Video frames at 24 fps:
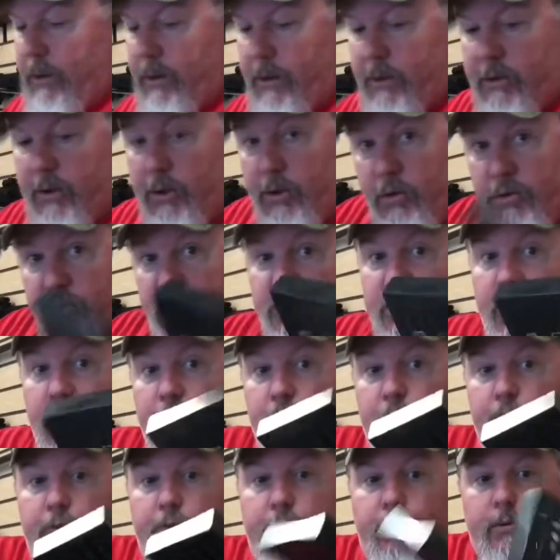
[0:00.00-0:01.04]
a little
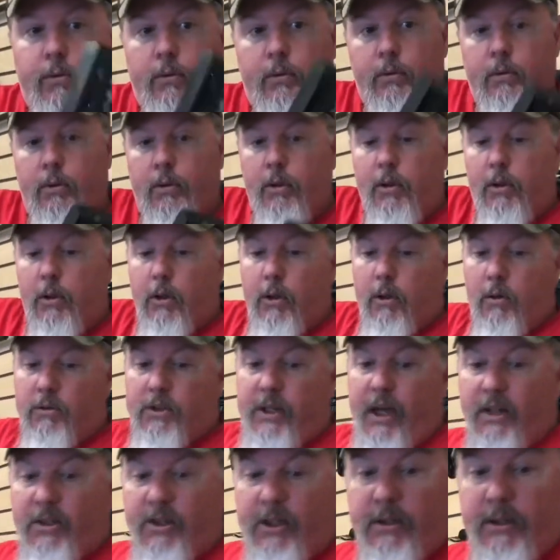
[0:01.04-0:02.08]
stove, which
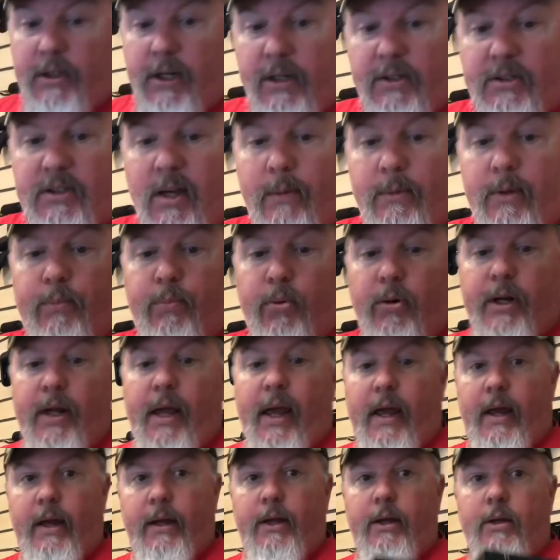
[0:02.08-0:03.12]
actually does come in pretty
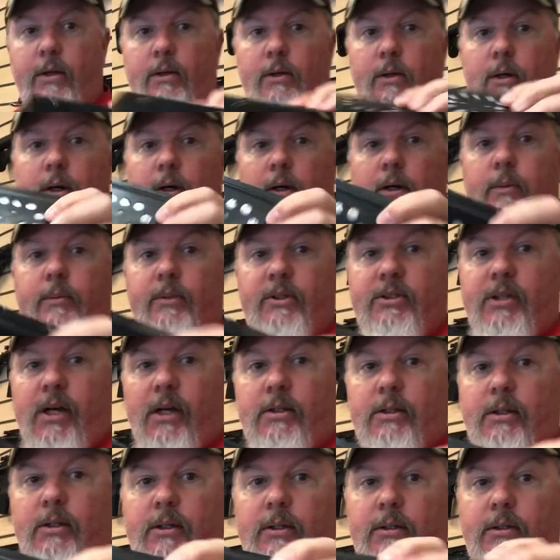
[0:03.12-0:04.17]
handy. It's got
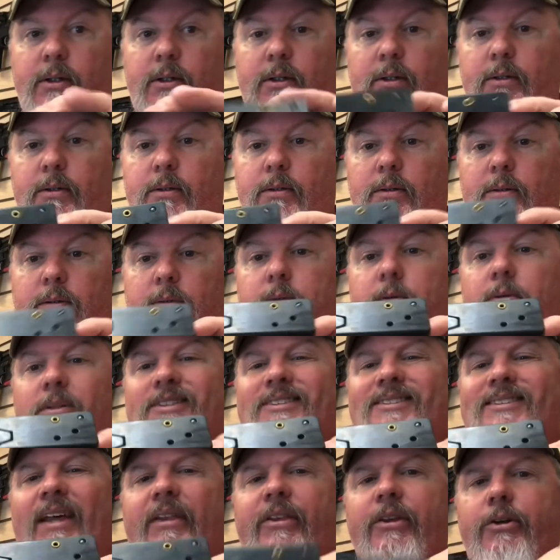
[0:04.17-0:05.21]
I
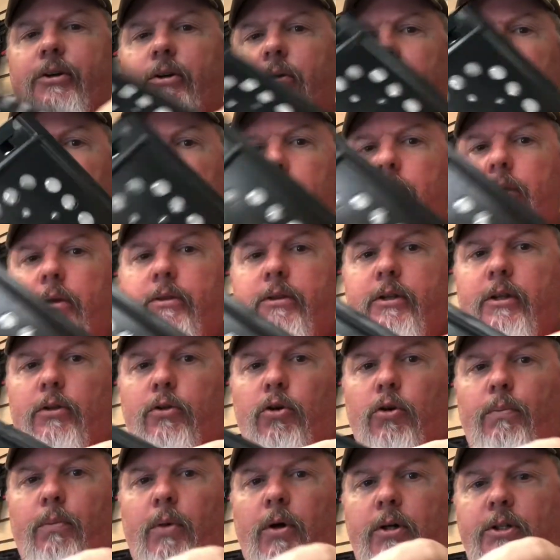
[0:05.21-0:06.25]
think they're the little
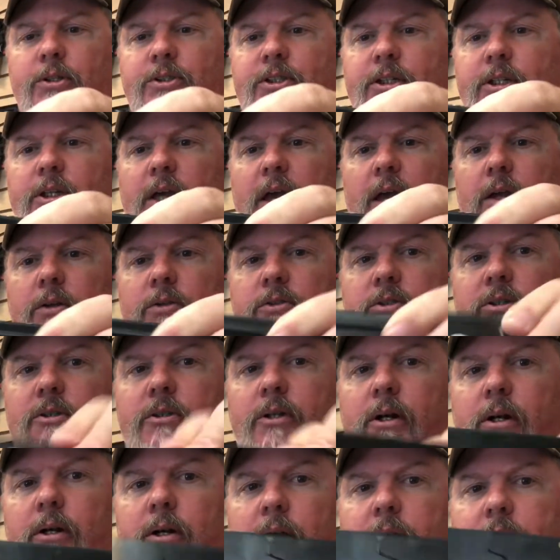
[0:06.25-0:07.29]
emergency candles in
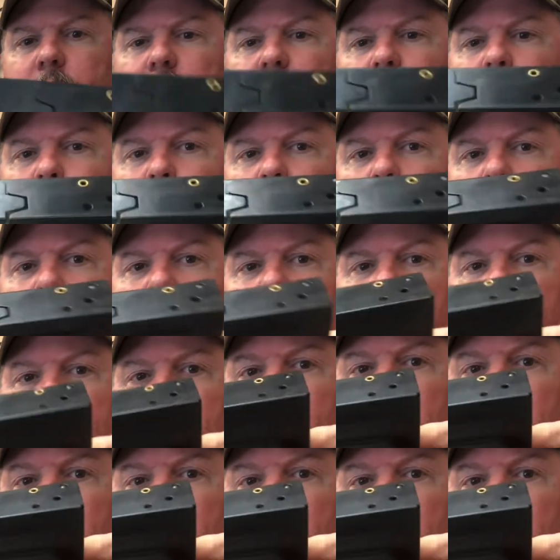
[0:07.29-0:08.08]
there to heat up your meal.